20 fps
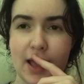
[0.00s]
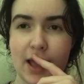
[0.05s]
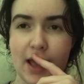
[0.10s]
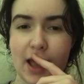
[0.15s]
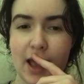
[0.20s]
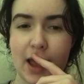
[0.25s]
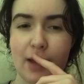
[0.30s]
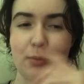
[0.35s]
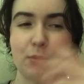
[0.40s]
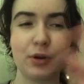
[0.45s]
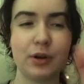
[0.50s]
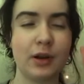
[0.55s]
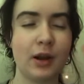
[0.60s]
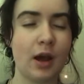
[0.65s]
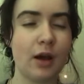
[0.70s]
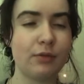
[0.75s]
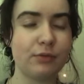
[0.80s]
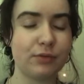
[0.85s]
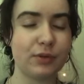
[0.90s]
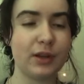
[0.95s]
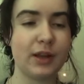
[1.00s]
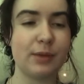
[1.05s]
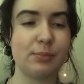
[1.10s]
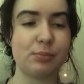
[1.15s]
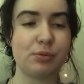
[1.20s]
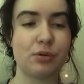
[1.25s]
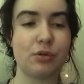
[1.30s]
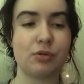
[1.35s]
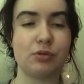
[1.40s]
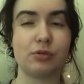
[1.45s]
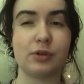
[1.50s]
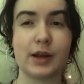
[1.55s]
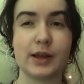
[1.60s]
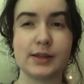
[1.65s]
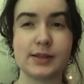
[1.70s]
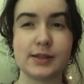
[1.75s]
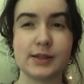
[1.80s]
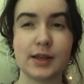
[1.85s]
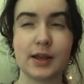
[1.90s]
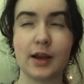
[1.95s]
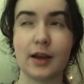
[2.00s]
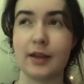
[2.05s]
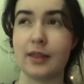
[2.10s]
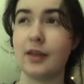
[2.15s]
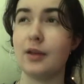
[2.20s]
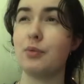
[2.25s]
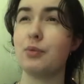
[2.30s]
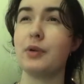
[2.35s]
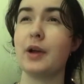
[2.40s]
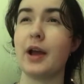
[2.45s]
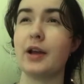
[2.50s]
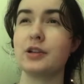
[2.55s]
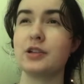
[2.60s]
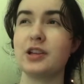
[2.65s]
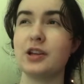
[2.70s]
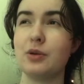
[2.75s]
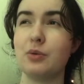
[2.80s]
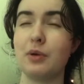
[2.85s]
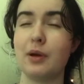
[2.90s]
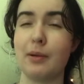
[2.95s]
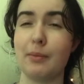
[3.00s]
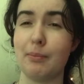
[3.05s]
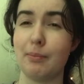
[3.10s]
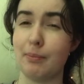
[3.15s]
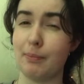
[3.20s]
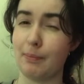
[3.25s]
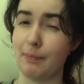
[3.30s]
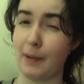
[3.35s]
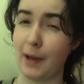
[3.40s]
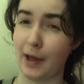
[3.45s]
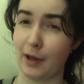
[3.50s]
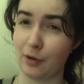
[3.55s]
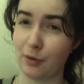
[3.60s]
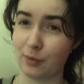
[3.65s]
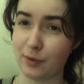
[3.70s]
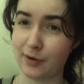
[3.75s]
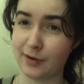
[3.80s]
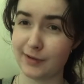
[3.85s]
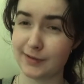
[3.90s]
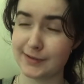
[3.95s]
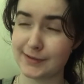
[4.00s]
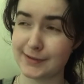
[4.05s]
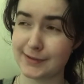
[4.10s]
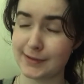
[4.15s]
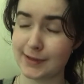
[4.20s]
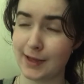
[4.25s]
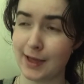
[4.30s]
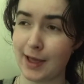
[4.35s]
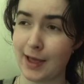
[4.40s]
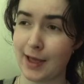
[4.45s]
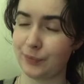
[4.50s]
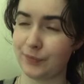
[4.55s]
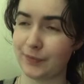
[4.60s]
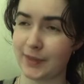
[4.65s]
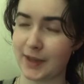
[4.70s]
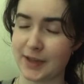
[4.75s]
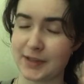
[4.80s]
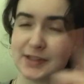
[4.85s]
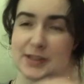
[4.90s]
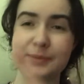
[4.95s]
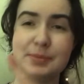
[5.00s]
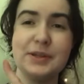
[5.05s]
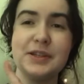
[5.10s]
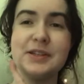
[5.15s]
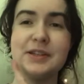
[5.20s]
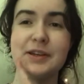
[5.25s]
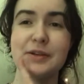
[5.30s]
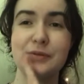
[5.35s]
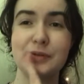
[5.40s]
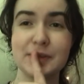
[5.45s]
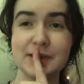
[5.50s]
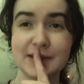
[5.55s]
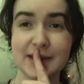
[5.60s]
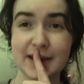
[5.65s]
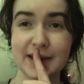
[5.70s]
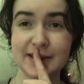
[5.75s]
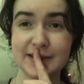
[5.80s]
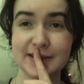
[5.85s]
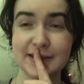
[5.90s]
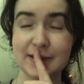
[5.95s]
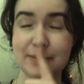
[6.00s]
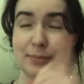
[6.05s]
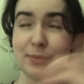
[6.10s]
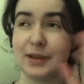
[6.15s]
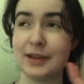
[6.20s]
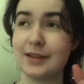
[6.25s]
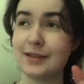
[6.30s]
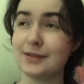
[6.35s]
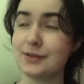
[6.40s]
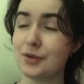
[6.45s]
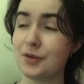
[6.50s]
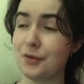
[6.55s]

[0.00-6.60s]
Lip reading: and we're not really progressing. I think we're actually going backwards. That's a bit irritating. Please go